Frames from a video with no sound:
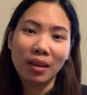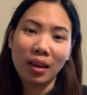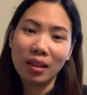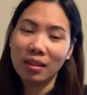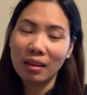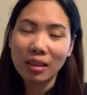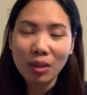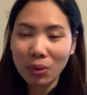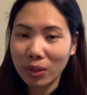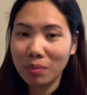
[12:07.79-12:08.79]
And thank you,
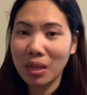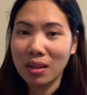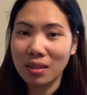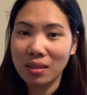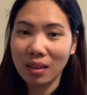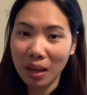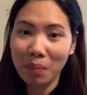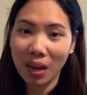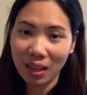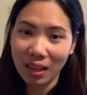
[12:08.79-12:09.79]
Lord, because I
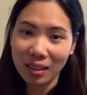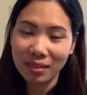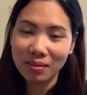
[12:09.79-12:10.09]
made it.